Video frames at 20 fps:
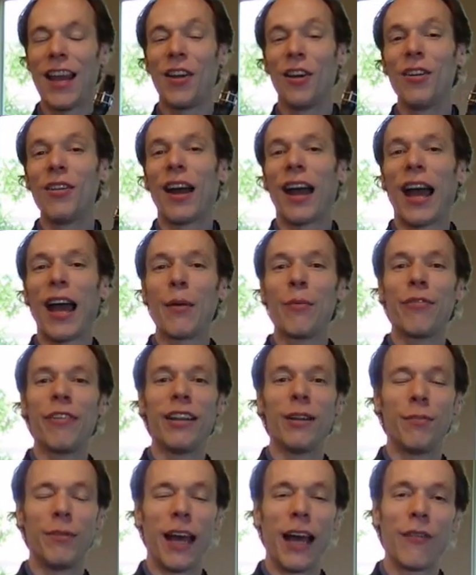Hello, I'm
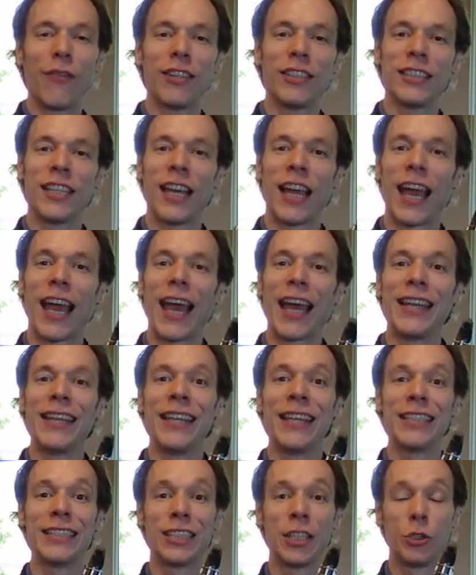Filip Davidse
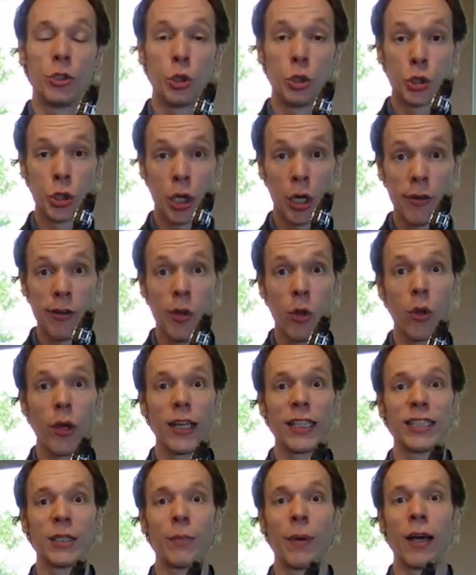and this
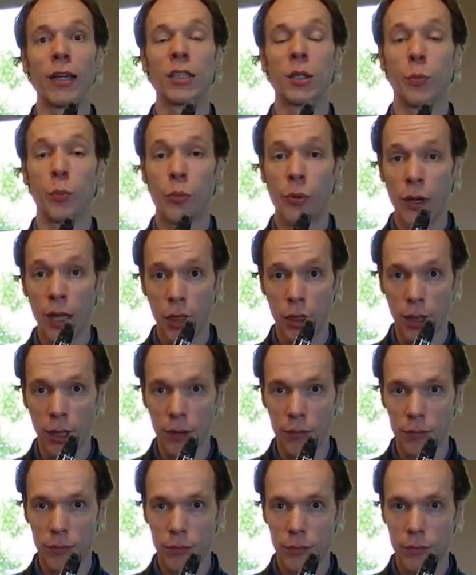tutorial is about
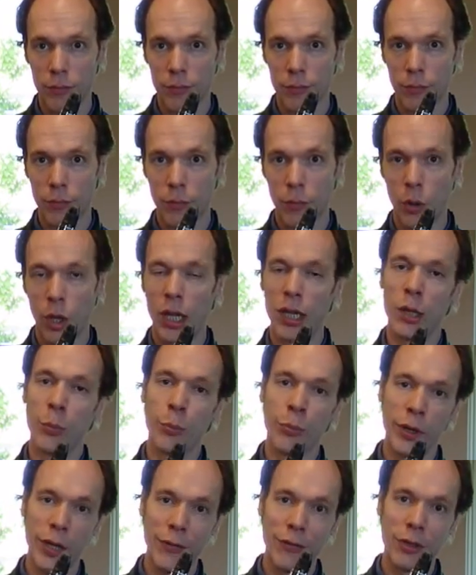breathing. In
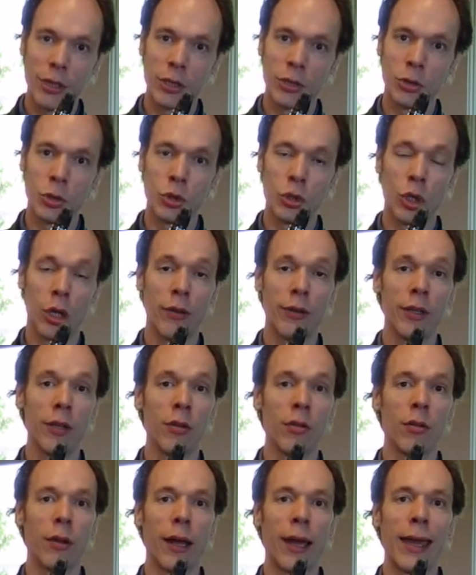the previous
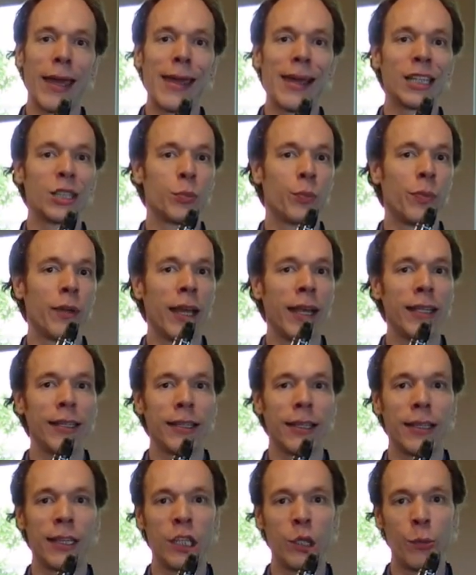tutorial I
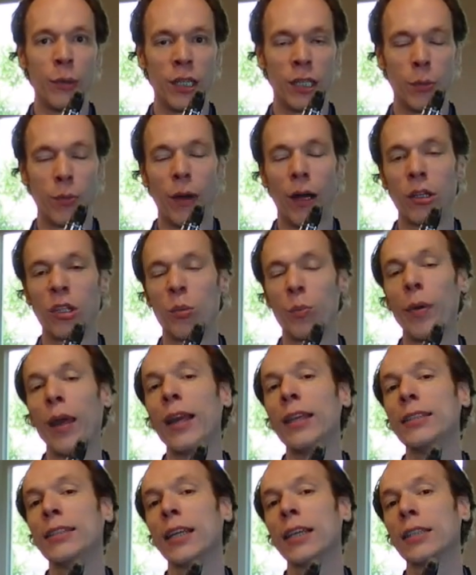explained a little bit about the
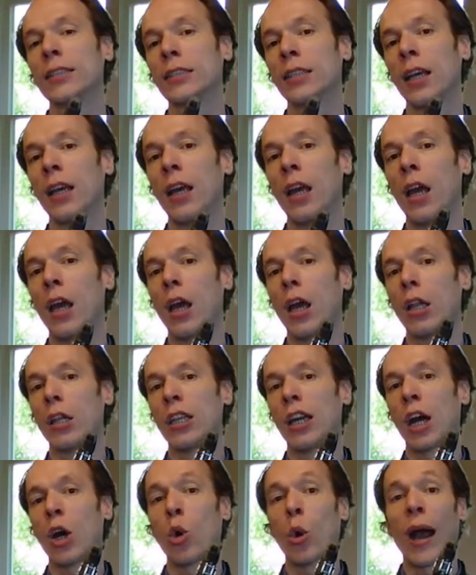basics.
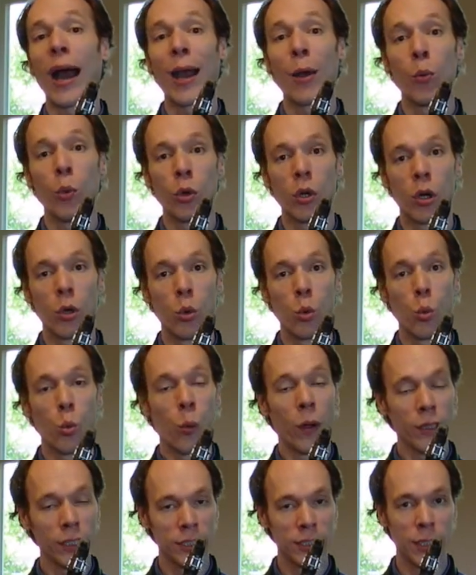Now I will go
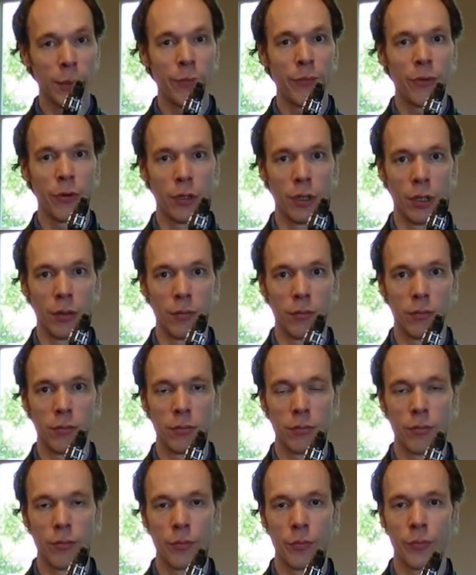one step further.
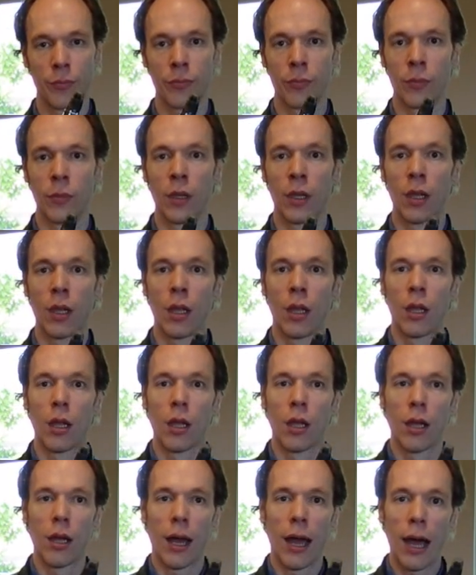
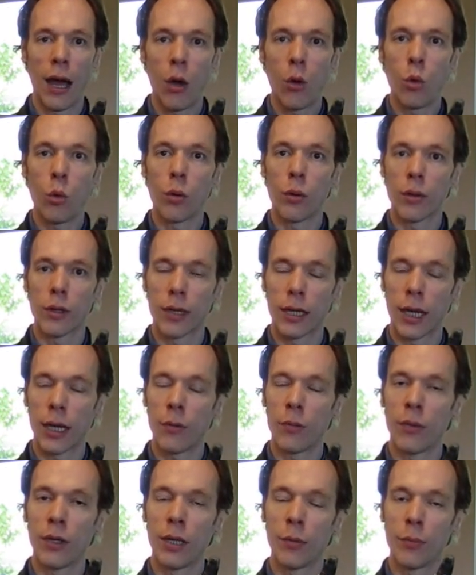How
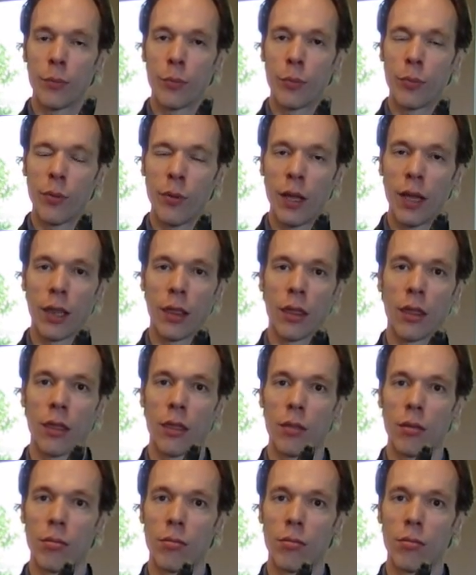can we breathe